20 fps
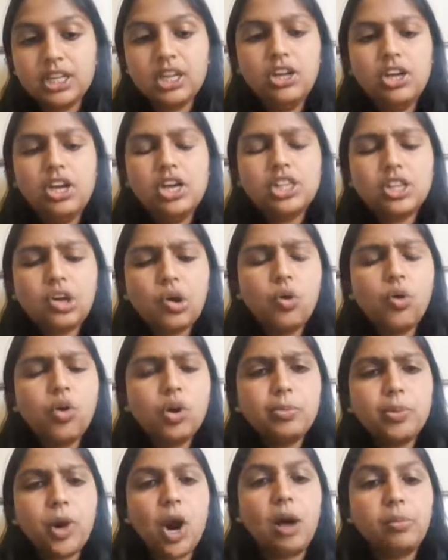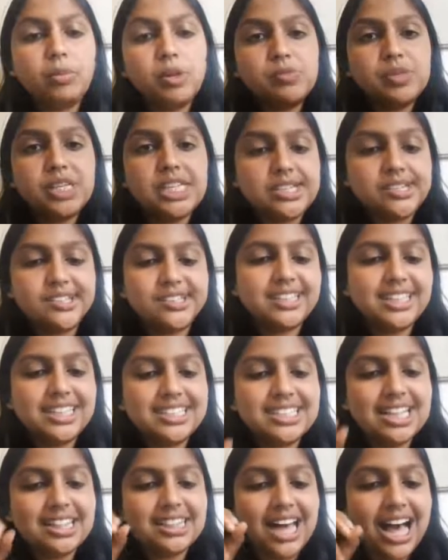The core problem here is
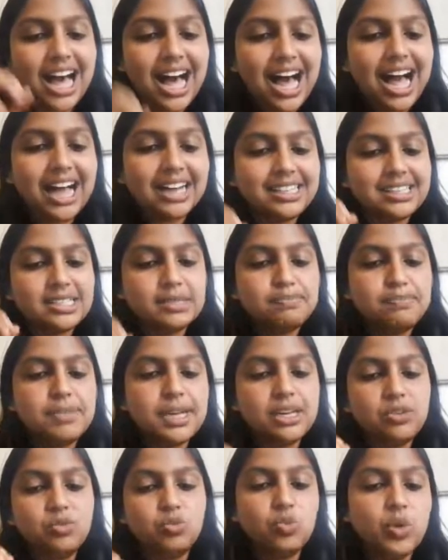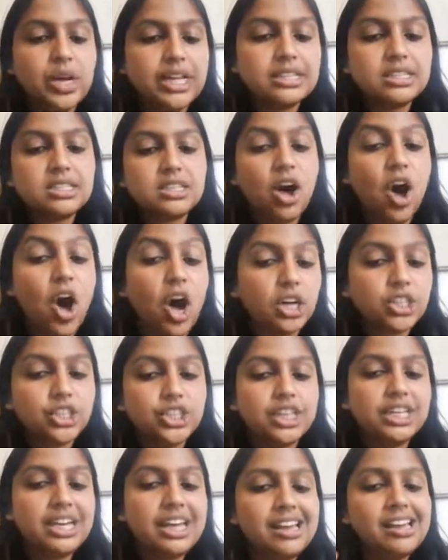that the highest bid wins
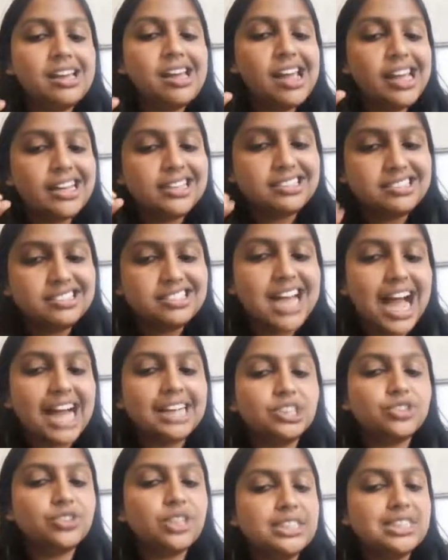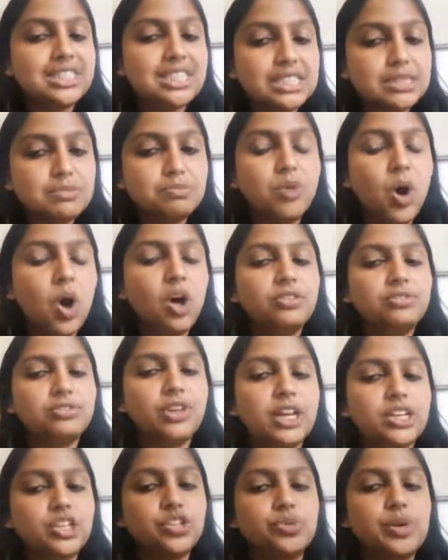auction exaggerates small
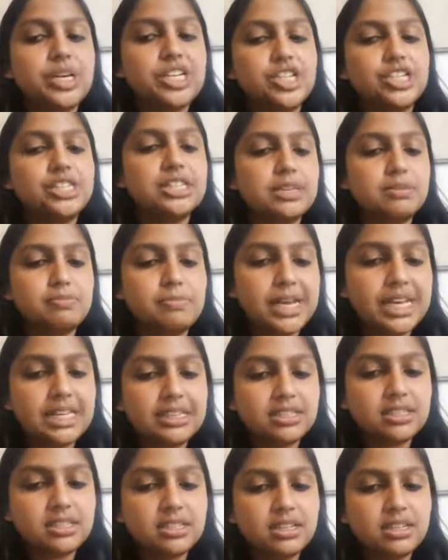fluctuations in bids.